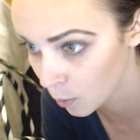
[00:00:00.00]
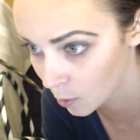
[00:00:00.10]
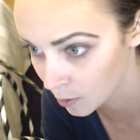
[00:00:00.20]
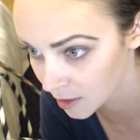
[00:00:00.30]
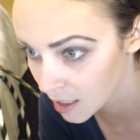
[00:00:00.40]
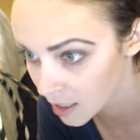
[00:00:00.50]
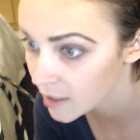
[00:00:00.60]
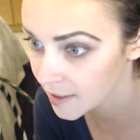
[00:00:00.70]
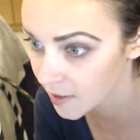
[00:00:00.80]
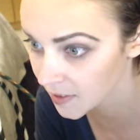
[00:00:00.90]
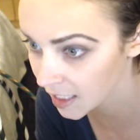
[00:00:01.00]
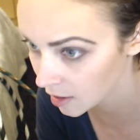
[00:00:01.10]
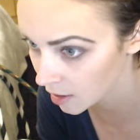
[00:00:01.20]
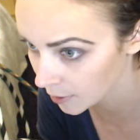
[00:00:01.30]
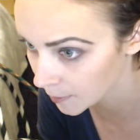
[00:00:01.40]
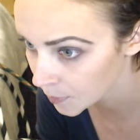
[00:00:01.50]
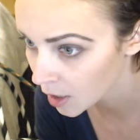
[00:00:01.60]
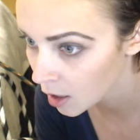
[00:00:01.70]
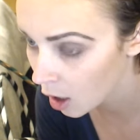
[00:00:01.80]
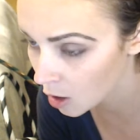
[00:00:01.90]
world. So thank you.
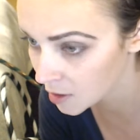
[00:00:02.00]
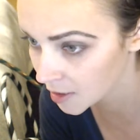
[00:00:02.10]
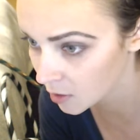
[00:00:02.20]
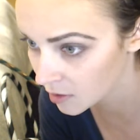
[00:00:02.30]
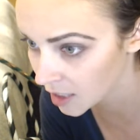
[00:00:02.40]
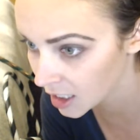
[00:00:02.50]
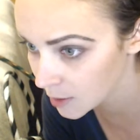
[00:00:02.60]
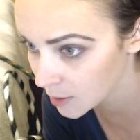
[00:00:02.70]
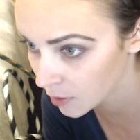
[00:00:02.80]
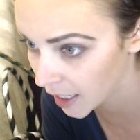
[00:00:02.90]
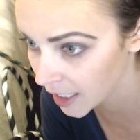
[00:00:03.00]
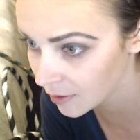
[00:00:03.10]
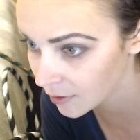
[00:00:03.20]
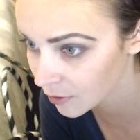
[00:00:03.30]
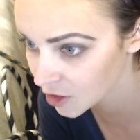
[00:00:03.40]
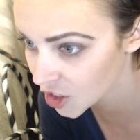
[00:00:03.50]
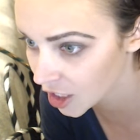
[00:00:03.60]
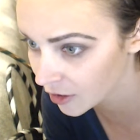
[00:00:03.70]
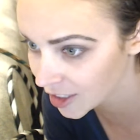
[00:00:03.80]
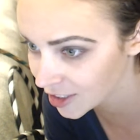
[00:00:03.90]
Also, thanks, Bryant, for
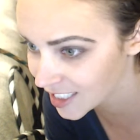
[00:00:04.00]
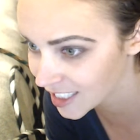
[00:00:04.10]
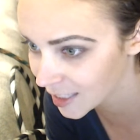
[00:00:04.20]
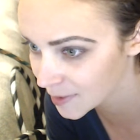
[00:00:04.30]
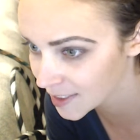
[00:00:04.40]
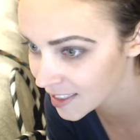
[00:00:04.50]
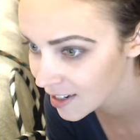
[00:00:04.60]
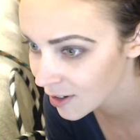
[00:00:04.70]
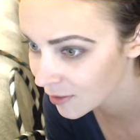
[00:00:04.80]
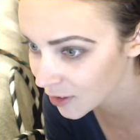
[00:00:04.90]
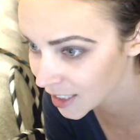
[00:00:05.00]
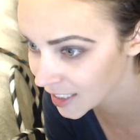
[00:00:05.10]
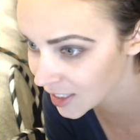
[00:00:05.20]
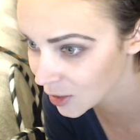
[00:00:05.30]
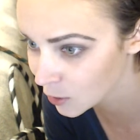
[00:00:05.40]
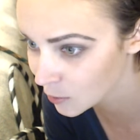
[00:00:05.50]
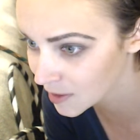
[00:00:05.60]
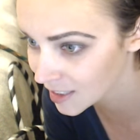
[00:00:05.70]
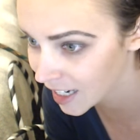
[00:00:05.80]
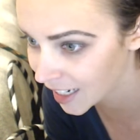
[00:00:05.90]
sharing your tips for getting hoops
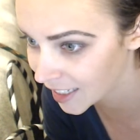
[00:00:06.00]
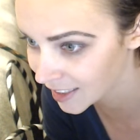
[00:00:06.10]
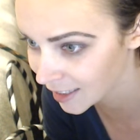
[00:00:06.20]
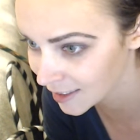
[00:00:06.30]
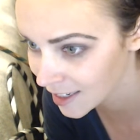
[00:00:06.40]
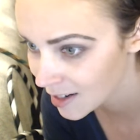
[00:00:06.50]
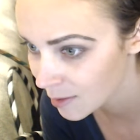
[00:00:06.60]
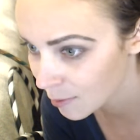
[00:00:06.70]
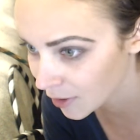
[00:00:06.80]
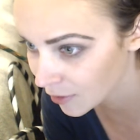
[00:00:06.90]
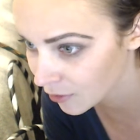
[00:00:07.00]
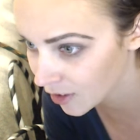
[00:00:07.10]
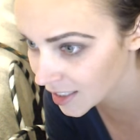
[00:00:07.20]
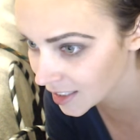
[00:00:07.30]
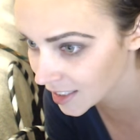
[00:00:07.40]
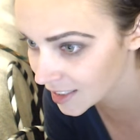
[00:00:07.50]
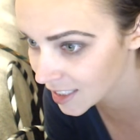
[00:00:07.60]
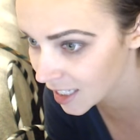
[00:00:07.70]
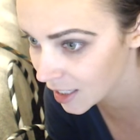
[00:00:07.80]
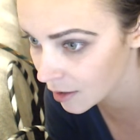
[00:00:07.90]
to Thailand. My friend is
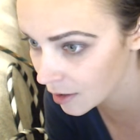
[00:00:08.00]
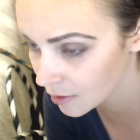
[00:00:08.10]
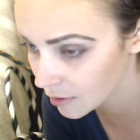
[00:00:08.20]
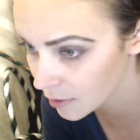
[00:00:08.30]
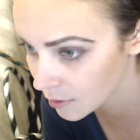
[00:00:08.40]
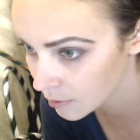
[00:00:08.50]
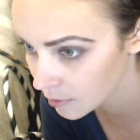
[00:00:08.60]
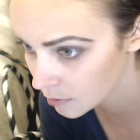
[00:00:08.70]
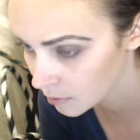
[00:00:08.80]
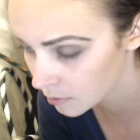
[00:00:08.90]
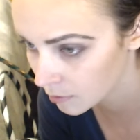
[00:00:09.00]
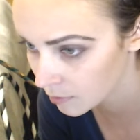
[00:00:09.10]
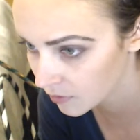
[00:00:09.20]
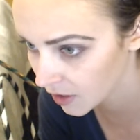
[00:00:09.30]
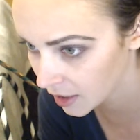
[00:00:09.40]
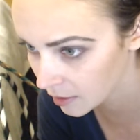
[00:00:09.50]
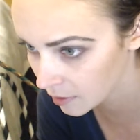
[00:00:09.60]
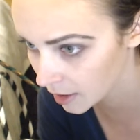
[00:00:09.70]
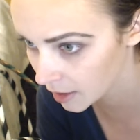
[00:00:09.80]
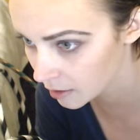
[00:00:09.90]
in... Fuck it.